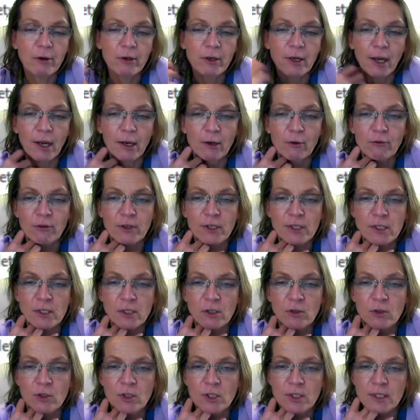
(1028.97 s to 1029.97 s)
workaround
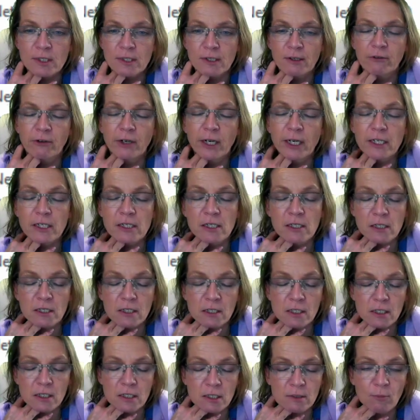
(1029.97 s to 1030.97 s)
kind of is to just
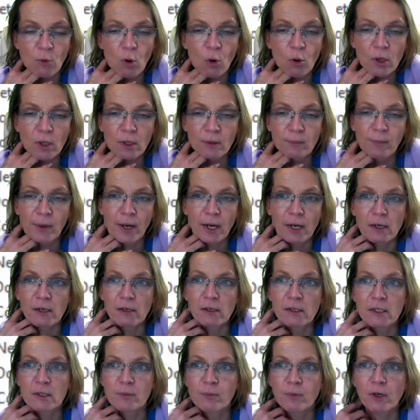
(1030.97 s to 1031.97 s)
create
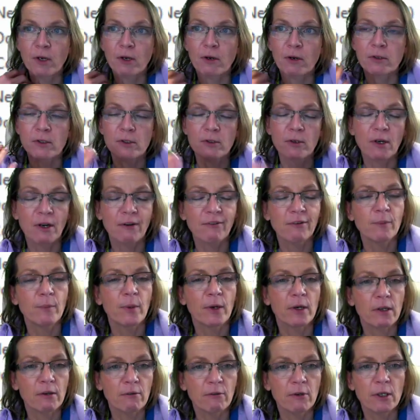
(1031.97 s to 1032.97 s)
smaller bundles,
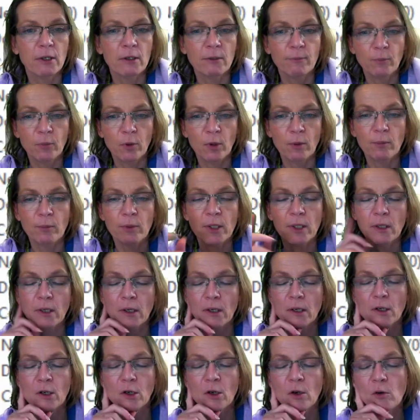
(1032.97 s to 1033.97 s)
because not everybody will
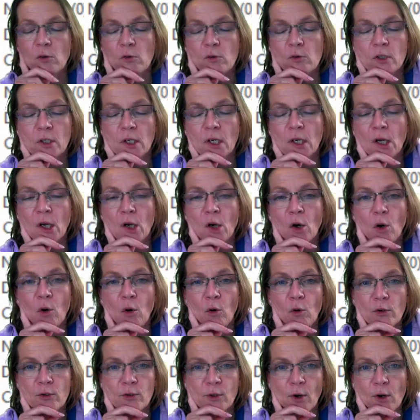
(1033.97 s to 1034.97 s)
probably
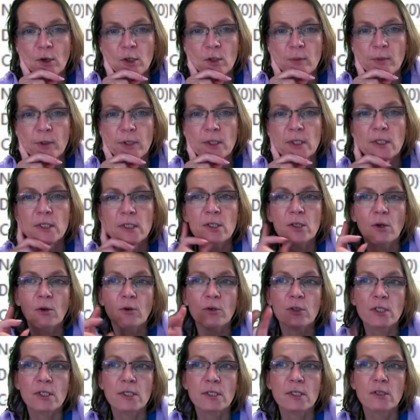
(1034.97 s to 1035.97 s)
code all
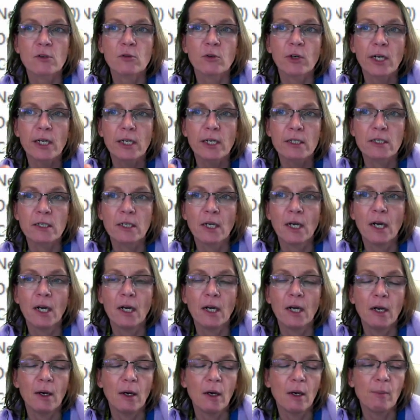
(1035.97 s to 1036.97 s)
documents. So just
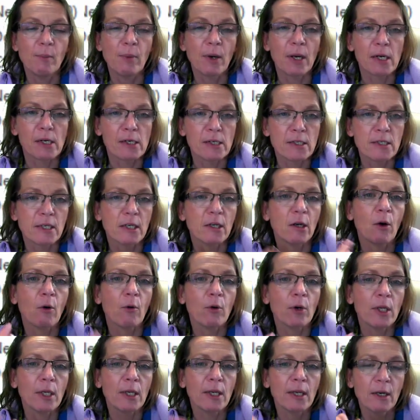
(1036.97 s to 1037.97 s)
create
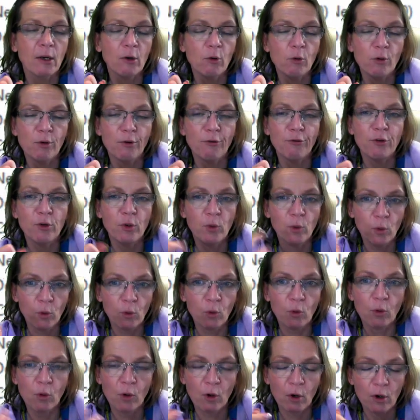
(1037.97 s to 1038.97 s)
bundles that only
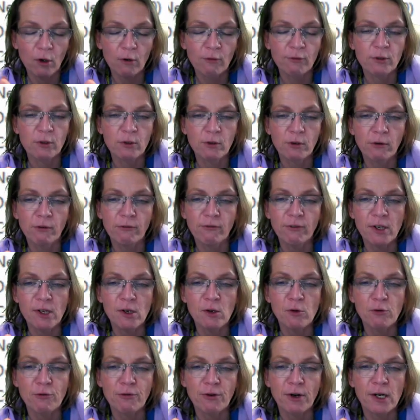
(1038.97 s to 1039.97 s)
include a few
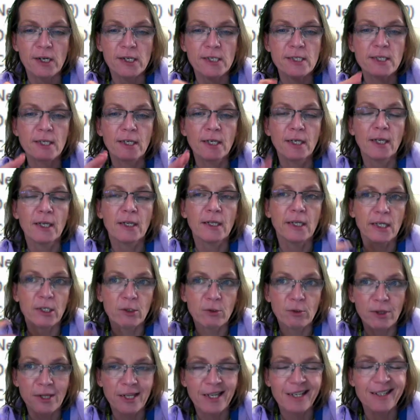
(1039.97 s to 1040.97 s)
of your video
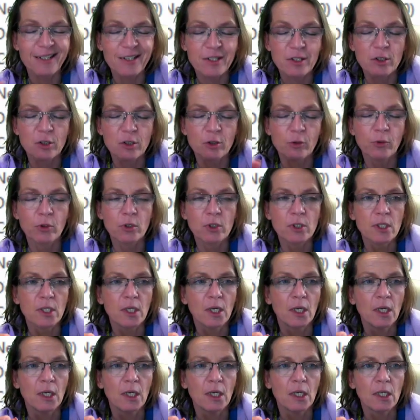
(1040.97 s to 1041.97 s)
files that you then
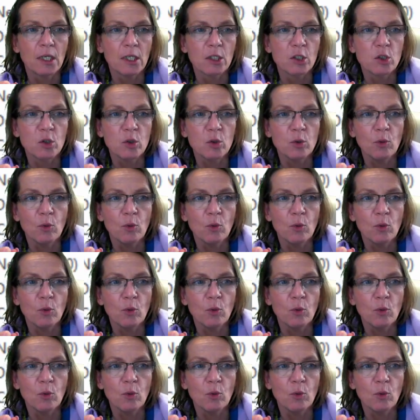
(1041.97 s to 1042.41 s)
distribute